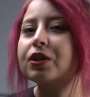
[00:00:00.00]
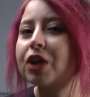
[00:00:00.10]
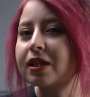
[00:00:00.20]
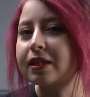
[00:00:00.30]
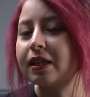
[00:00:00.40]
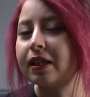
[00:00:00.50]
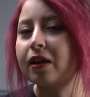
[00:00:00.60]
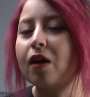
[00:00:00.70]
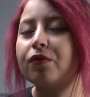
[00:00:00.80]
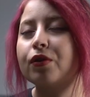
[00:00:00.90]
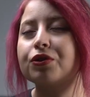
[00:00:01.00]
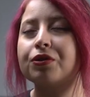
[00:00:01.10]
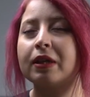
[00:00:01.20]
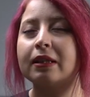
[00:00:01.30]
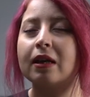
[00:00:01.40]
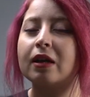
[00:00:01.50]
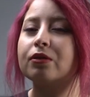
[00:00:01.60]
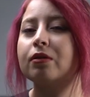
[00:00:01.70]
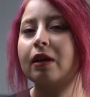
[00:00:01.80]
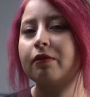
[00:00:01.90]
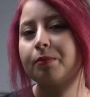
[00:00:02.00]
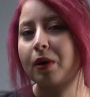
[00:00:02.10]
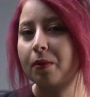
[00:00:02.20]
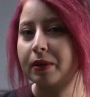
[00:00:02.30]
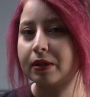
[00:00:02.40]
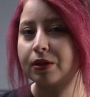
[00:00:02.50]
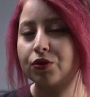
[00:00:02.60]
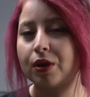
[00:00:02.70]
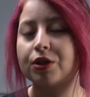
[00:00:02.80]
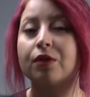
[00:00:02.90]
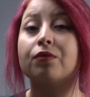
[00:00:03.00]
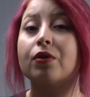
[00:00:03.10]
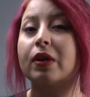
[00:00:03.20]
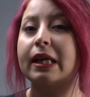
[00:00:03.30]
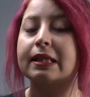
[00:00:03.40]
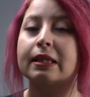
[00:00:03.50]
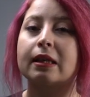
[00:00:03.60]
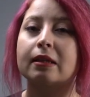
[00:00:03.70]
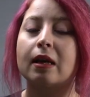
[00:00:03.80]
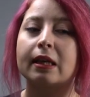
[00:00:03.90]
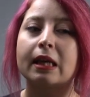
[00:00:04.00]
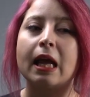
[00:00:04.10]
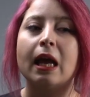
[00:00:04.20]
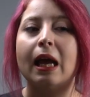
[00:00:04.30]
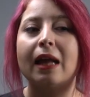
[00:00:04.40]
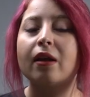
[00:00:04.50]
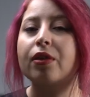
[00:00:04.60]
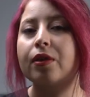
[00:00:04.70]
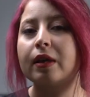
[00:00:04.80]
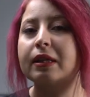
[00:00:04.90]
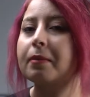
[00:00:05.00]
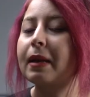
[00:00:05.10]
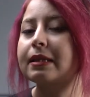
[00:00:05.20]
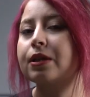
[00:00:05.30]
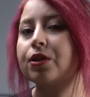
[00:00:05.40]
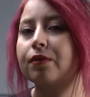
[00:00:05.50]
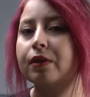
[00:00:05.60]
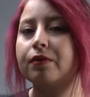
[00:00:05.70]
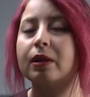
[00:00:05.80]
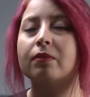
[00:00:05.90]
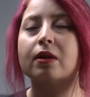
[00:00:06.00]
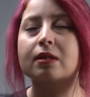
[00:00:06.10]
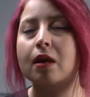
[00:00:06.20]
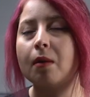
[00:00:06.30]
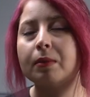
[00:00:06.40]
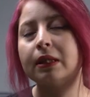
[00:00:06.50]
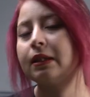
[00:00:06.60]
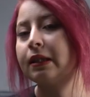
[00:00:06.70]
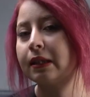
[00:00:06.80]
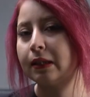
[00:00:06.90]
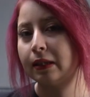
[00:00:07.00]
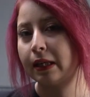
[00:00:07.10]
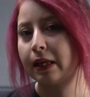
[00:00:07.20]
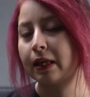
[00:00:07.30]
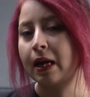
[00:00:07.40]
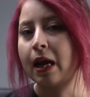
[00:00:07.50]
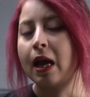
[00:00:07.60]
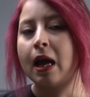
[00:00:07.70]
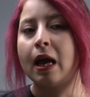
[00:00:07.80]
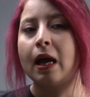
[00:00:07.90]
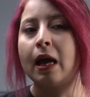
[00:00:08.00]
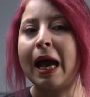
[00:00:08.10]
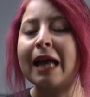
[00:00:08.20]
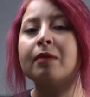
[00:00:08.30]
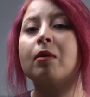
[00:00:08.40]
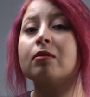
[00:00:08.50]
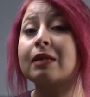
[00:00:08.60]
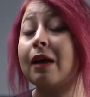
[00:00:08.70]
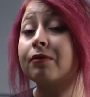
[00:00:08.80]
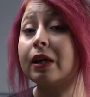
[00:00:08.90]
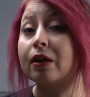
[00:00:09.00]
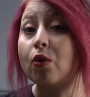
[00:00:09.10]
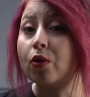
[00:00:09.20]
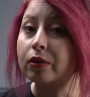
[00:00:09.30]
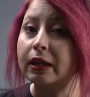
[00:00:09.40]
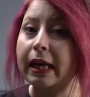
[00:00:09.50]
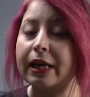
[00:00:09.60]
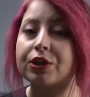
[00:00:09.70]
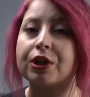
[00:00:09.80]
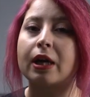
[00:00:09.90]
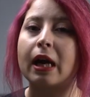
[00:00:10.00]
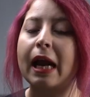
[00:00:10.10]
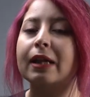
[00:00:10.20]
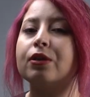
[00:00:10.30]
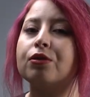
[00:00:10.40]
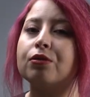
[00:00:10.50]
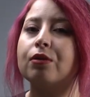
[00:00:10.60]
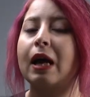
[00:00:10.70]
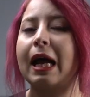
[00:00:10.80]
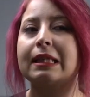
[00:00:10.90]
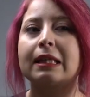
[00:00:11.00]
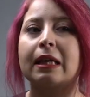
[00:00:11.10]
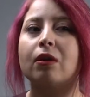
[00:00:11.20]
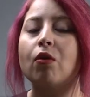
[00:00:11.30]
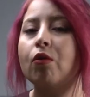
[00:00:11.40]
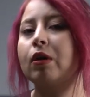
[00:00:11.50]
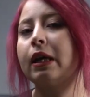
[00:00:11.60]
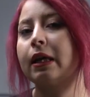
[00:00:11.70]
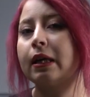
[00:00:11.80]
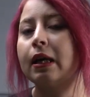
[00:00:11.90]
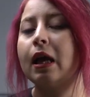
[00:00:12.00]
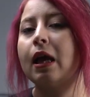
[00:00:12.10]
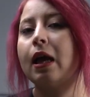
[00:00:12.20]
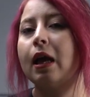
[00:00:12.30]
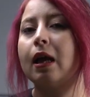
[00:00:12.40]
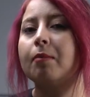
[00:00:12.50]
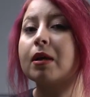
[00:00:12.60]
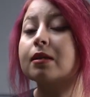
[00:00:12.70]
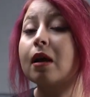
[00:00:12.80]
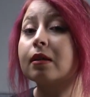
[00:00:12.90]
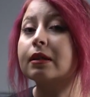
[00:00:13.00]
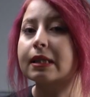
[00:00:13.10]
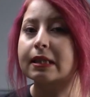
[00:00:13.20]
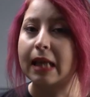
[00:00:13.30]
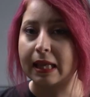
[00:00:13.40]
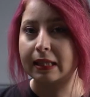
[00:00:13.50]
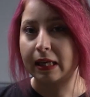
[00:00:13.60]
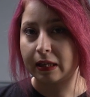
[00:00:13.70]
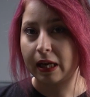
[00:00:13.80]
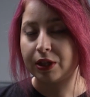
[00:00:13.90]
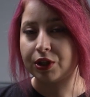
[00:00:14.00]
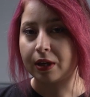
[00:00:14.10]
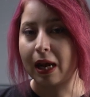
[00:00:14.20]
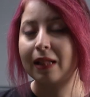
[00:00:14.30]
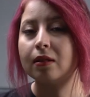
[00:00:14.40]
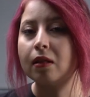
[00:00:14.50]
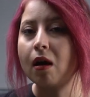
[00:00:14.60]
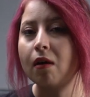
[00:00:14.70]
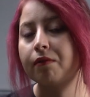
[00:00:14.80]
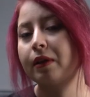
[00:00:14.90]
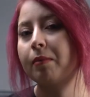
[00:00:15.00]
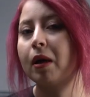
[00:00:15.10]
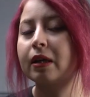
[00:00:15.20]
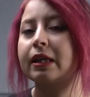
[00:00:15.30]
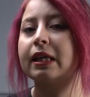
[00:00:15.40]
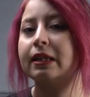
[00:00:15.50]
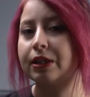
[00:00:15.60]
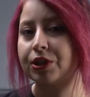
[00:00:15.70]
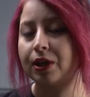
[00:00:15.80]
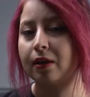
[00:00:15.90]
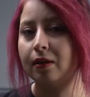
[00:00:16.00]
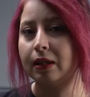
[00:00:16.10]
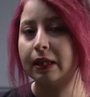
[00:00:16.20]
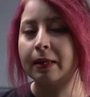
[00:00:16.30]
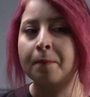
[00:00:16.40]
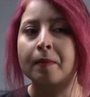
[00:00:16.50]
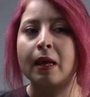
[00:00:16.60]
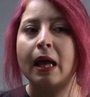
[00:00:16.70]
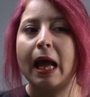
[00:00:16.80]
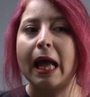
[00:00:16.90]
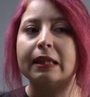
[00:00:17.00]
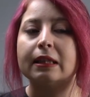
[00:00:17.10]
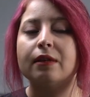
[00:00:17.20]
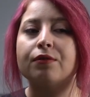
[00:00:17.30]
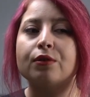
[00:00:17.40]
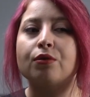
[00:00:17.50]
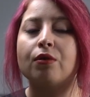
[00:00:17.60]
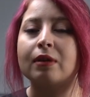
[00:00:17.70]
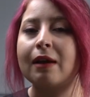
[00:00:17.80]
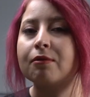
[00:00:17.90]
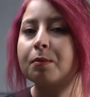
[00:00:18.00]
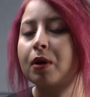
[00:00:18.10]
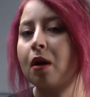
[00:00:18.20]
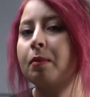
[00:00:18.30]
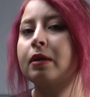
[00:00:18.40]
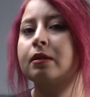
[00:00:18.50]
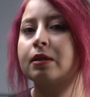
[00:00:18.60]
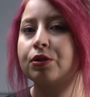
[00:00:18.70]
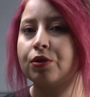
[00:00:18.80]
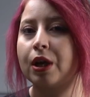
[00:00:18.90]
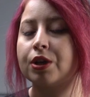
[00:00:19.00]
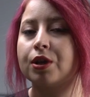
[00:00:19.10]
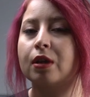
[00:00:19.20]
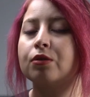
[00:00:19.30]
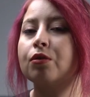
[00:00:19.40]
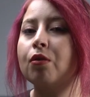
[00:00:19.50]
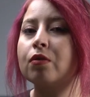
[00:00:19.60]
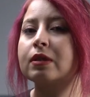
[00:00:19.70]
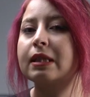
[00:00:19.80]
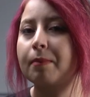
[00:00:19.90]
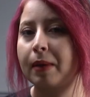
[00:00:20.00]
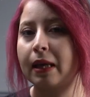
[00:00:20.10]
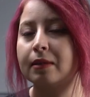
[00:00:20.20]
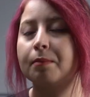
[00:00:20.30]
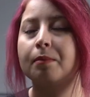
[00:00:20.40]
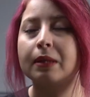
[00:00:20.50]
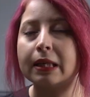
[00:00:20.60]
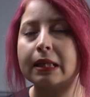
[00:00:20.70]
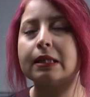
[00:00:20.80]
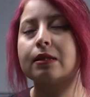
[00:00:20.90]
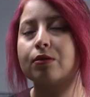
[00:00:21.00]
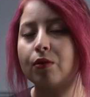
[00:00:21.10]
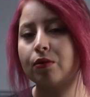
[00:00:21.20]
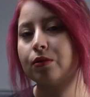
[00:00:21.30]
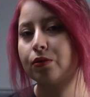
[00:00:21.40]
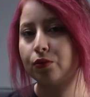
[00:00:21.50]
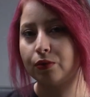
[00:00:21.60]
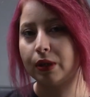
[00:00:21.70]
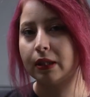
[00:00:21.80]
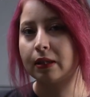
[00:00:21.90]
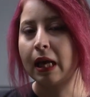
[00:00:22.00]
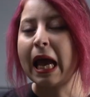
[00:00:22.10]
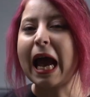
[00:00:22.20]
Just kidding. Unfortunately, I don't have proper situation for raising a dog. And I think the message of the film was completely clear. Animals have their own nature, and you, as an owner, must understand their nature and love them unconditionally. And if you don't have a proper situation to own the pet, please don't do it.